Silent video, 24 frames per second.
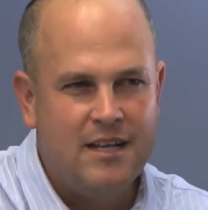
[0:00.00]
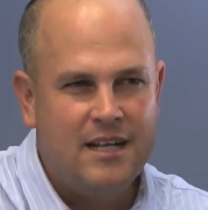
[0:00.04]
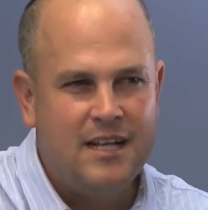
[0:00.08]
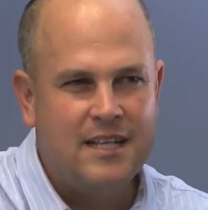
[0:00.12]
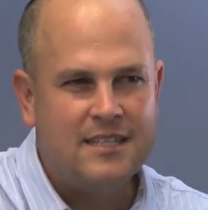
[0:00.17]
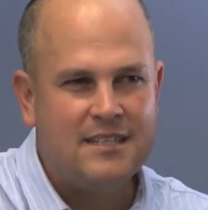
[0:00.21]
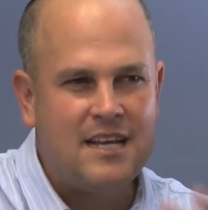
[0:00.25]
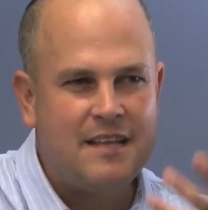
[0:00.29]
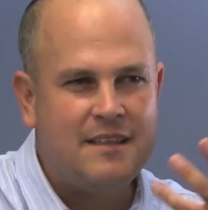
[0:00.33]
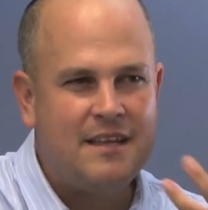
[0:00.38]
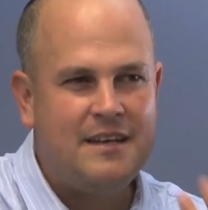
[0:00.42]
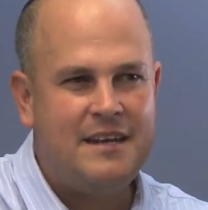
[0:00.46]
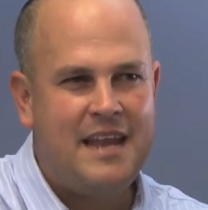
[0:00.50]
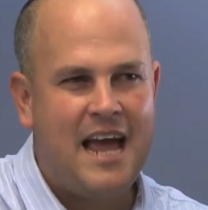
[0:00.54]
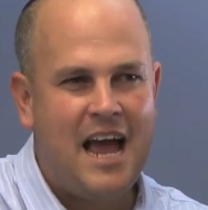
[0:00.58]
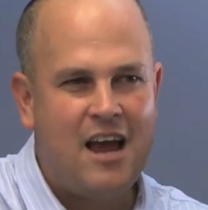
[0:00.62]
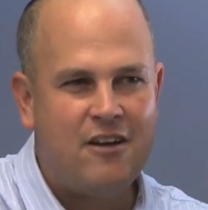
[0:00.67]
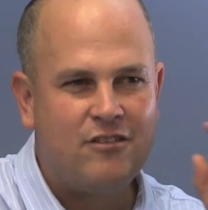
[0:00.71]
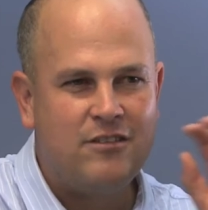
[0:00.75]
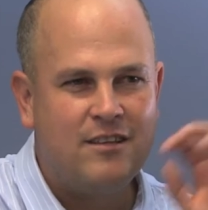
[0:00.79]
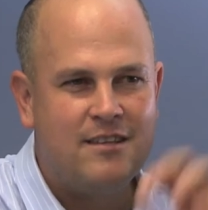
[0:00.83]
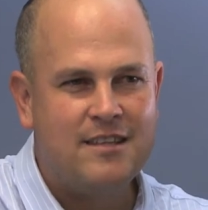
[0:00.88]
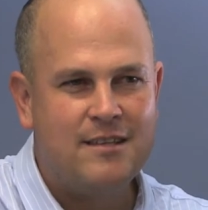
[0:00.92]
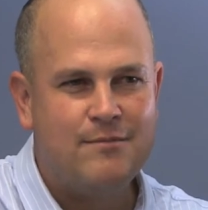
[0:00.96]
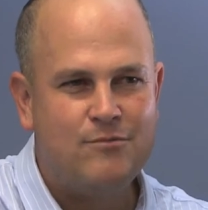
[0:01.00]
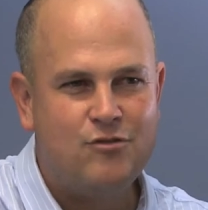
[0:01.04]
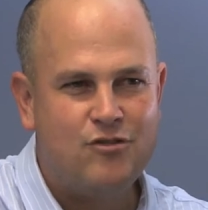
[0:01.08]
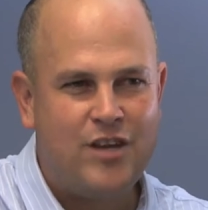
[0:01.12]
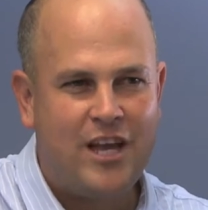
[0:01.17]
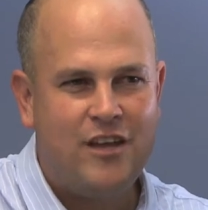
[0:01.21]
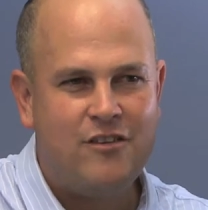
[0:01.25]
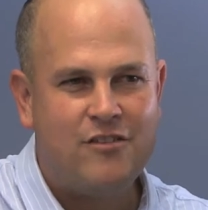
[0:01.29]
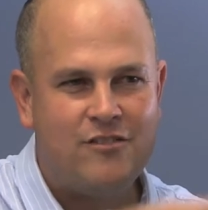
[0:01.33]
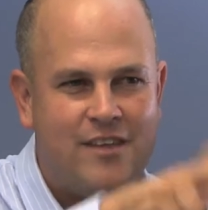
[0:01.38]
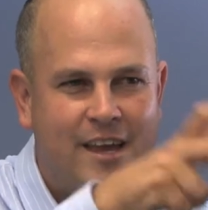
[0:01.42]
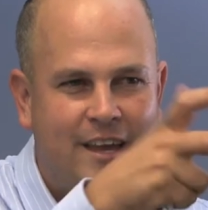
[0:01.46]
It's not that nationalism
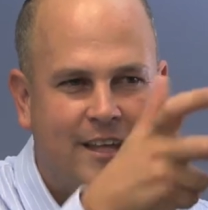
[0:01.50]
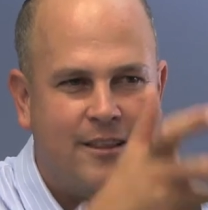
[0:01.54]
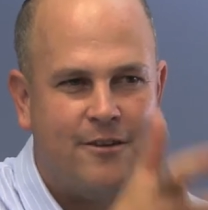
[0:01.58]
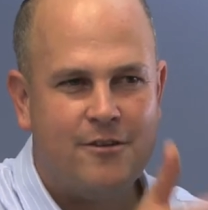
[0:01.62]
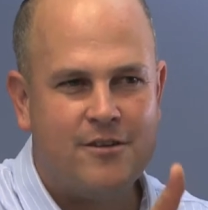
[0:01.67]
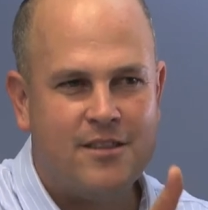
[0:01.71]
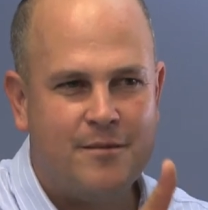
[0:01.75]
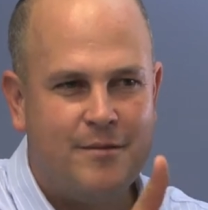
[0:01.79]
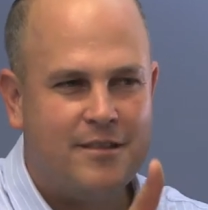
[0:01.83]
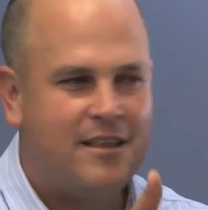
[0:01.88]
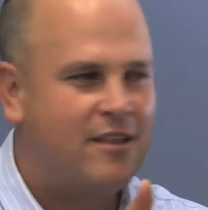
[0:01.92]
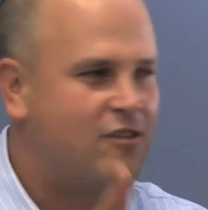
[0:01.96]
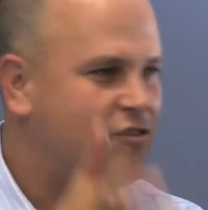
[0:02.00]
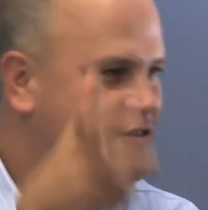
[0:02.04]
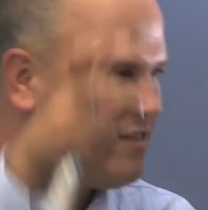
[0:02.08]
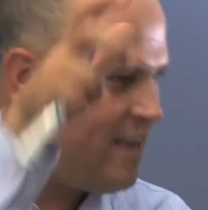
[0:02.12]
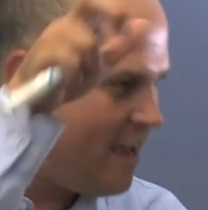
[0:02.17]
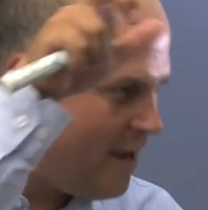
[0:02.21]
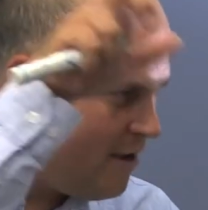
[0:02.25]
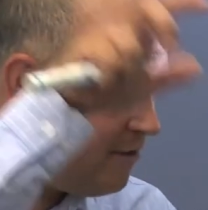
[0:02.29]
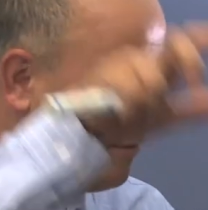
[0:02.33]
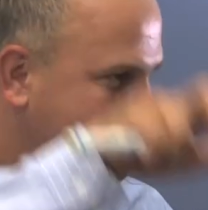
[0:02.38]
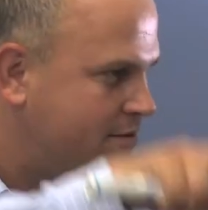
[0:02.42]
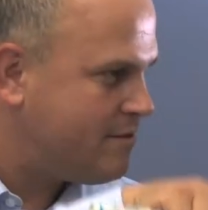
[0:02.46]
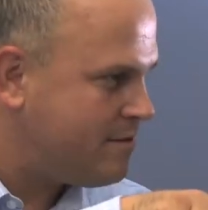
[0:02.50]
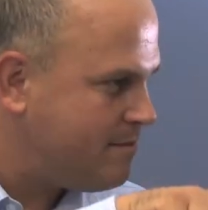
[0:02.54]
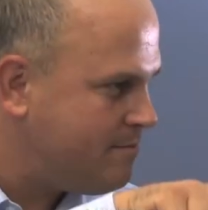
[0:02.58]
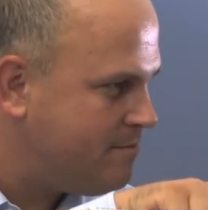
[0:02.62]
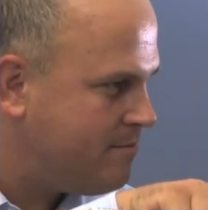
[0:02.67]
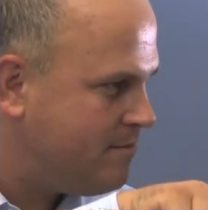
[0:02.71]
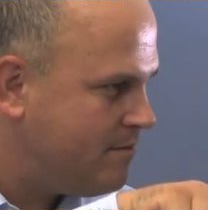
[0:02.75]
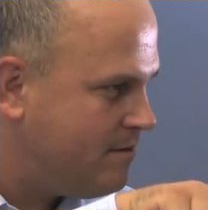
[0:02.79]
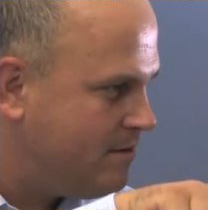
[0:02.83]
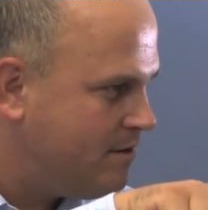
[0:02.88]
changed secularism, it's that secularism